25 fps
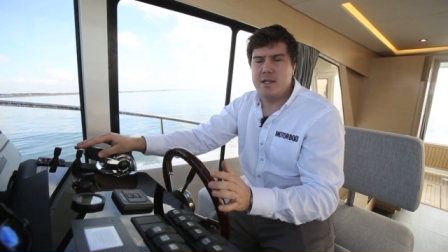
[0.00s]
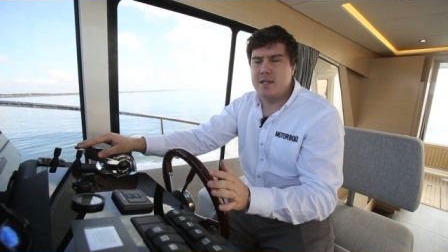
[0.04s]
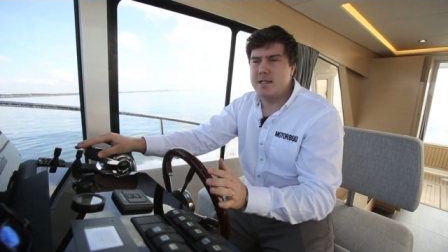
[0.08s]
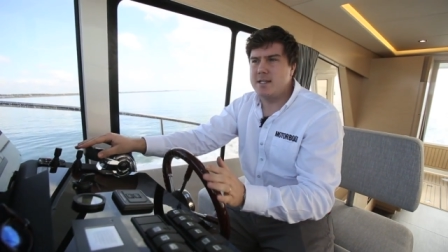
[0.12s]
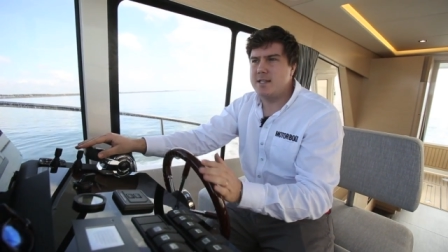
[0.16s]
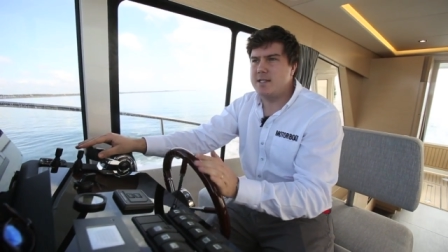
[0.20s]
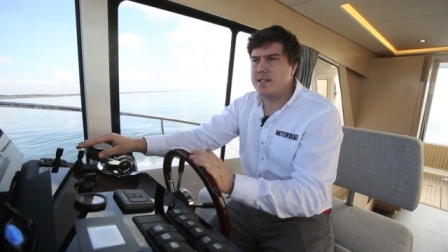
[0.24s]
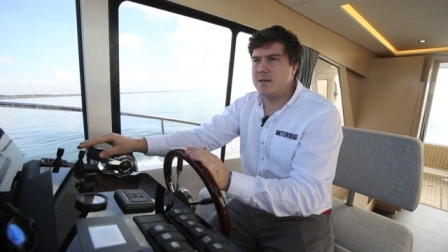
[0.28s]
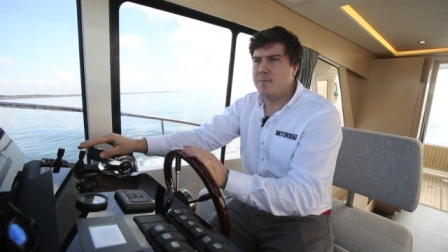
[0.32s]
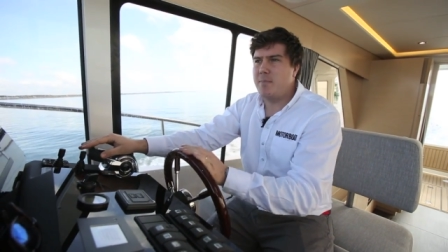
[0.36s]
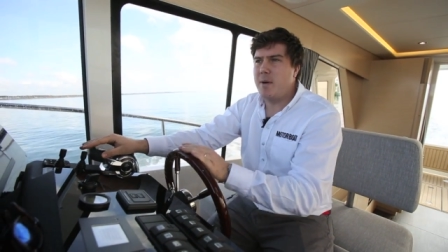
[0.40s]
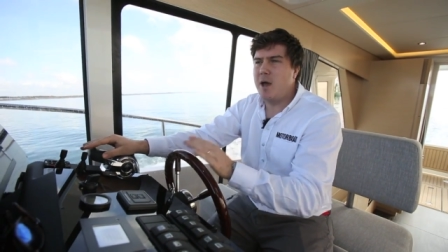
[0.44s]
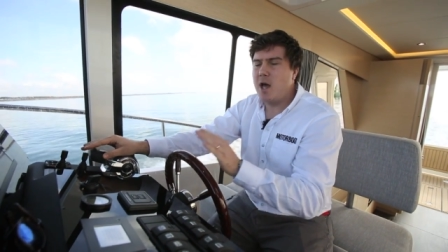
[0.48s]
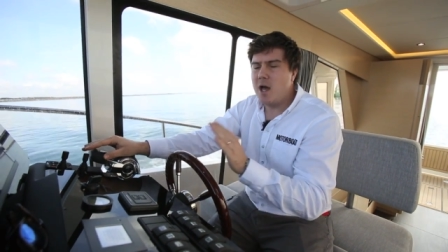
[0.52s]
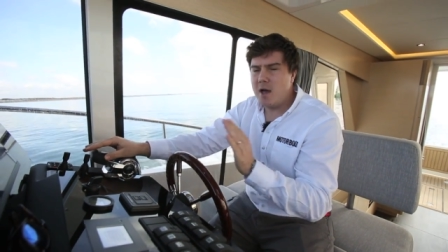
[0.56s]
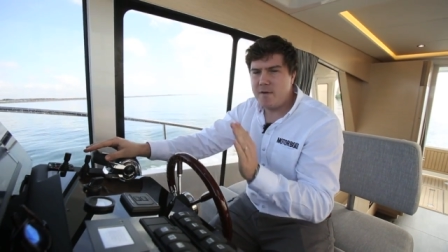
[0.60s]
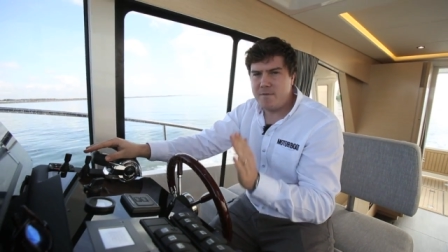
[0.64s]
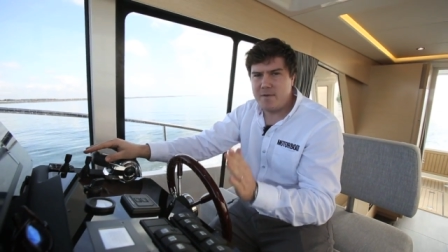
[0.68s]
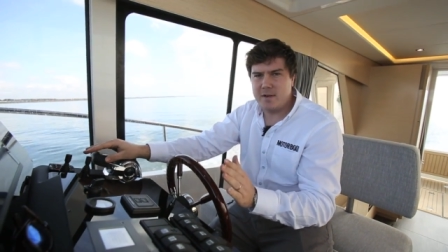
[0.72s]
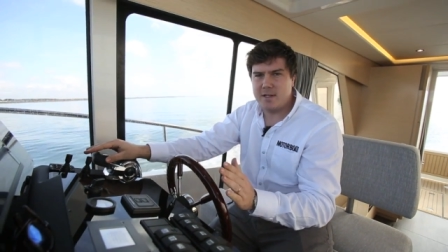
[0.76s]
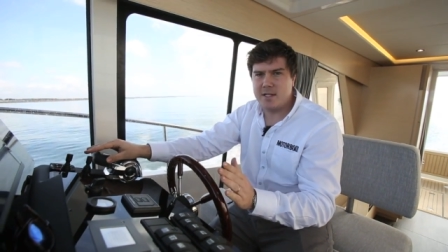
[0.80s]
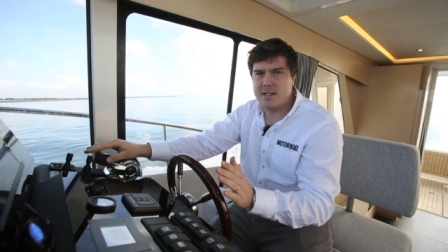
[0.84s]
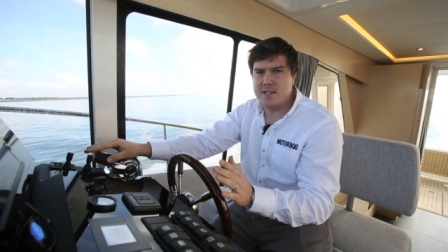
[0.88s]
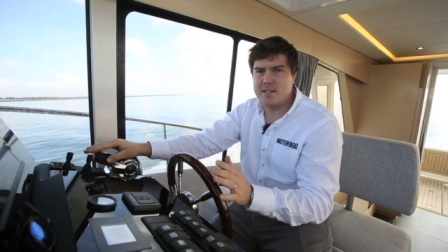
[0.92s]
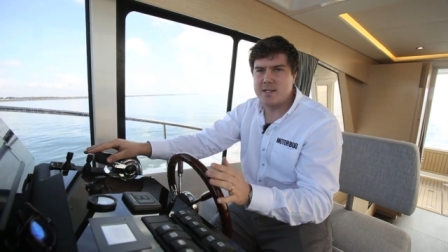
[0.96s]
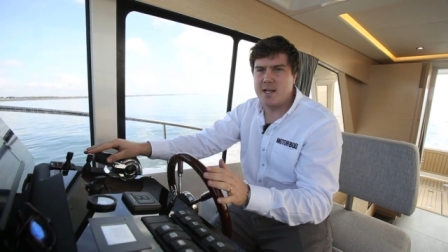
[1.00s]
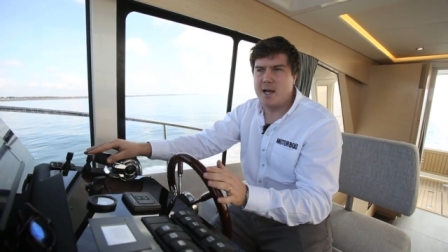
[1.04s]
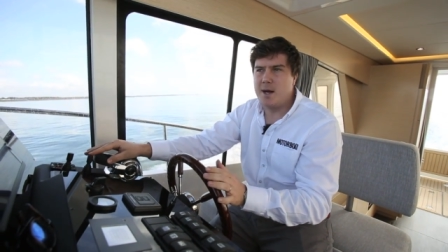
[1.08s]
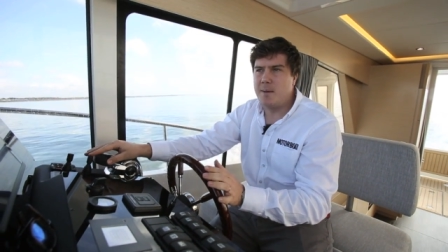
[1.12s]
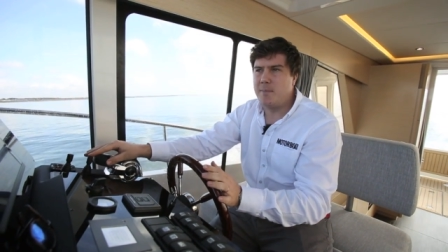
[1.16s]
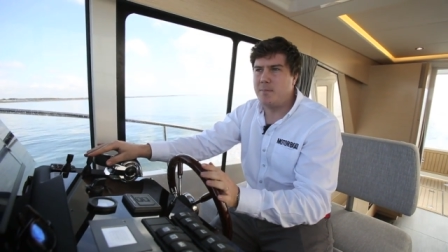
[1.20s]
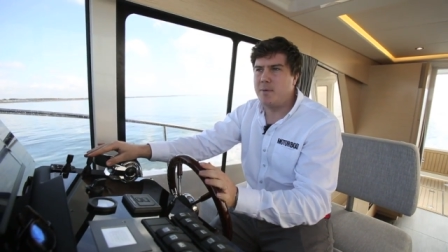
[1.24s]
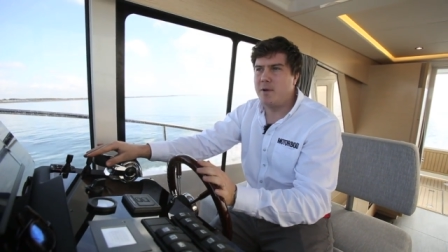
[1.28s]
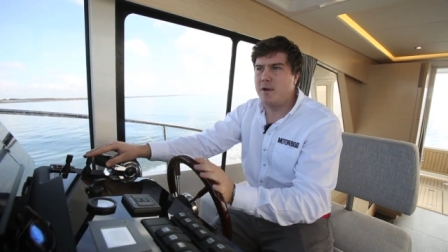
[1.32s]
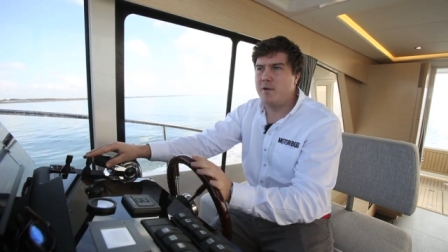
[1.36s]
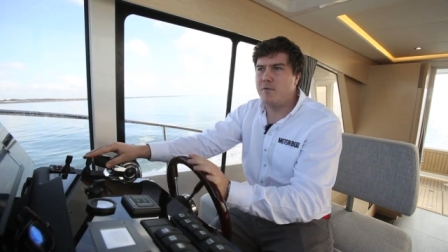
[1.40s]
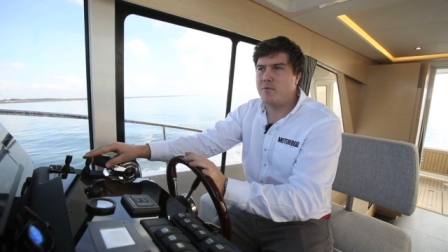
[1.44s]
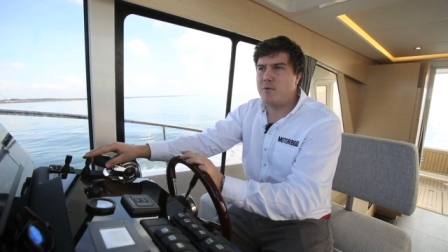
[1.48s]
This is a perfect
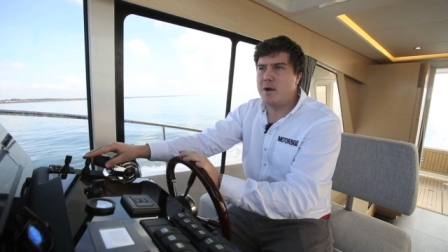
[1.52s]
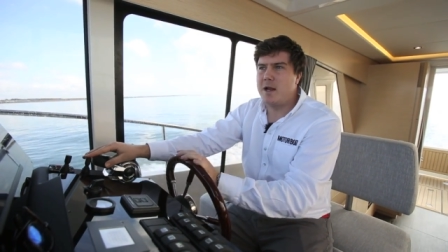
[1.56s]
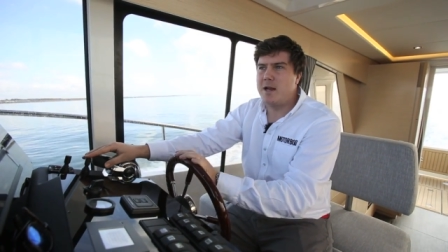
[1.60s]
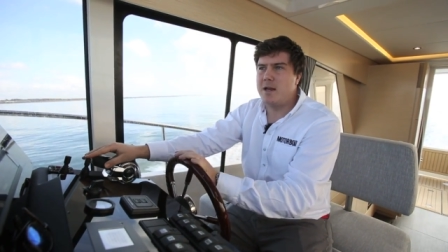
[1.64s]
example of